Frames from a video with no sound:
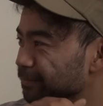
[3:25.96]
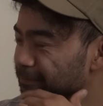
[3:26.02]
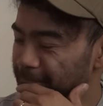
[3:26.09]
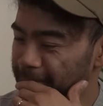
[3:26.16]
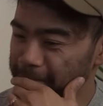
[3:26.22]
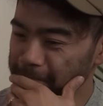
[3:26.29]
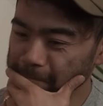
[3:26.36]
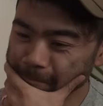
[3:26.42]

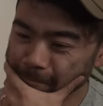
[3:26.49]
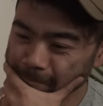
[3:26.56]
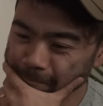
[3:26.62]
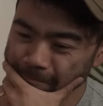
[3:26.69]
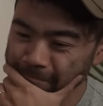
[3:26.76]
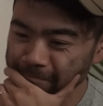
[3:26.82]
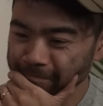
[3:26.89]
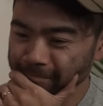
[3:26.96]

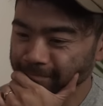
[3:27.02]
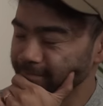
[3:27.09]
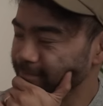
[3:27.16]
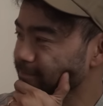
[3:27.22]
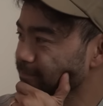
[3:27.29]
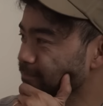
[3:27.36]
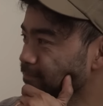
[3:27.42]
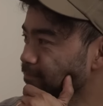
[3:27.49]

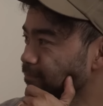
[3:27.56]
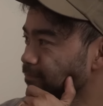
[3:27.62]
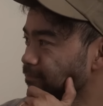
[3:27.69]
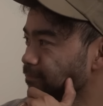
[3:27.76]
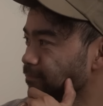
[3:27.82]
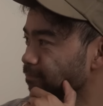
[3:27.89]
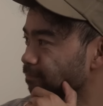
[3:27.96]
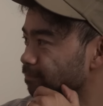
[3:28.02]

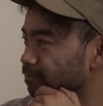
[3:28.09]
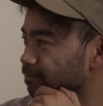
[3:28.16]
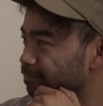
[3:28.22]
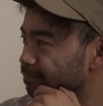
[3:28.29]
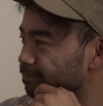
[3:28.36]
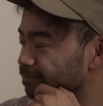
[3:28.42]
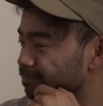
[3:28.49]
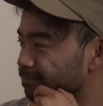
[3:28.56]

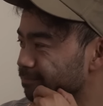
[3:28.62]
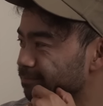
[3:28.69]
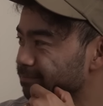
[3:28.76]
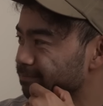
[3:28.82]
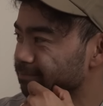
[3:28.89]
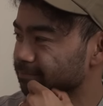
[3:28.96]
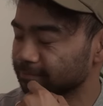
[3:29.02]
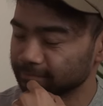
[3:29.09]

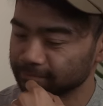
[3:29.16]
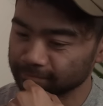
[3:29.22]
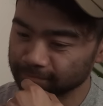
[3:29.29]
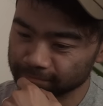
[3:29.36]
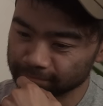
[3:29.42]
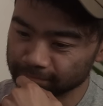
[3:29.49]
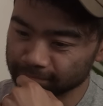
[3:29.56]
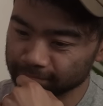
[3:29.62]

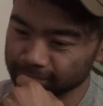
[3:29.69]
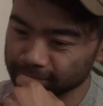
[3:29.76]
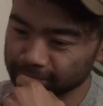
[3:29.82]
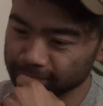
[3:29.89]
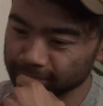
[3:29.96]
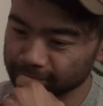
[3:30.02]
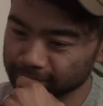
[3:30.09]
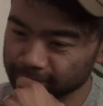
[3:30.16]

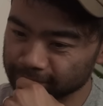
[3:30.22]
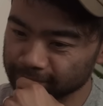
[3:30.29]
(silent)